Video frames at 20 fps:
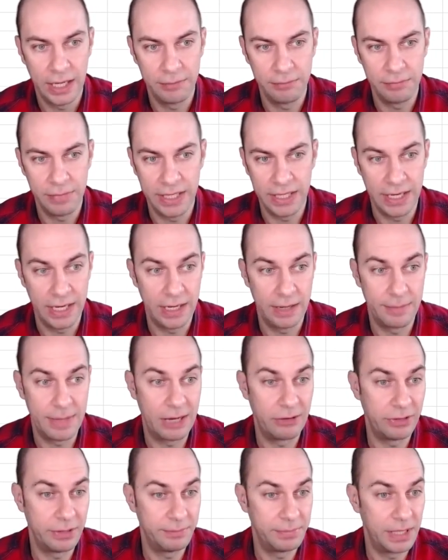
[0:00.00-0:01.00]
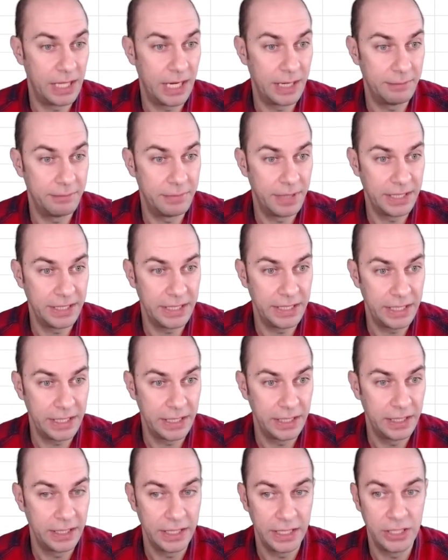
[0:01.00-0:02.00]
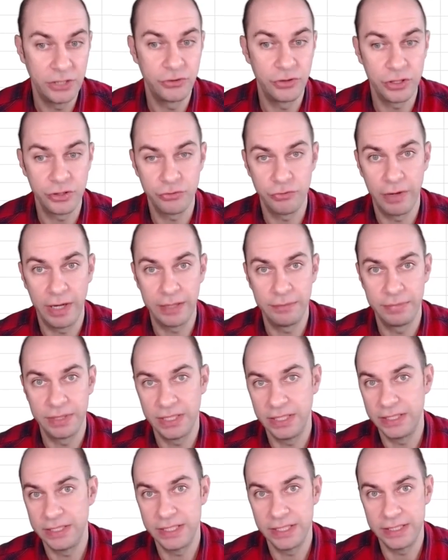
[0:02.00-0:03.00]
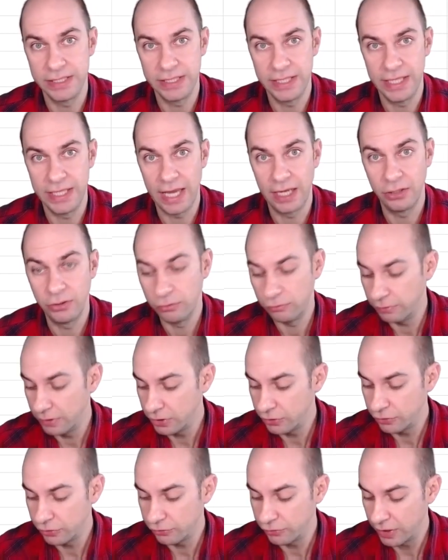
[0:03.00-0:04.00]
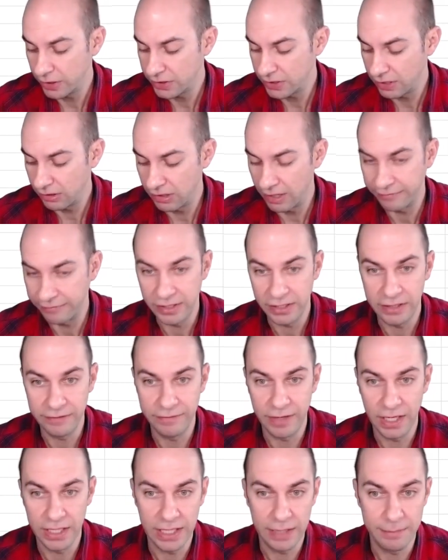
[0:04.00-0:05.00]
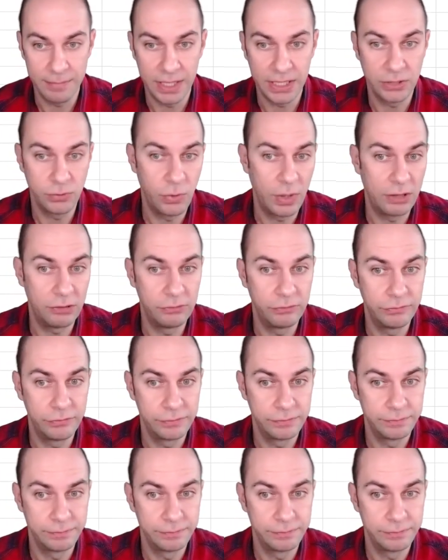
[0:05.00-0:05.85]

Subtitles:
And then multiply by the interest rate, but this is the annual interest rate, so I'll have to divide that by 12.